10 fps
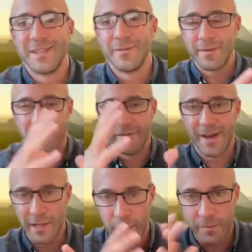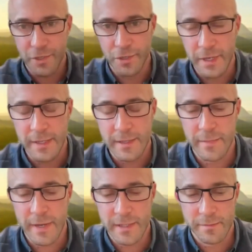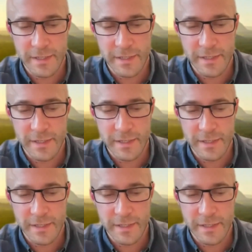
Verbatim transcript: it's about providing an opportunity to maximize recovery.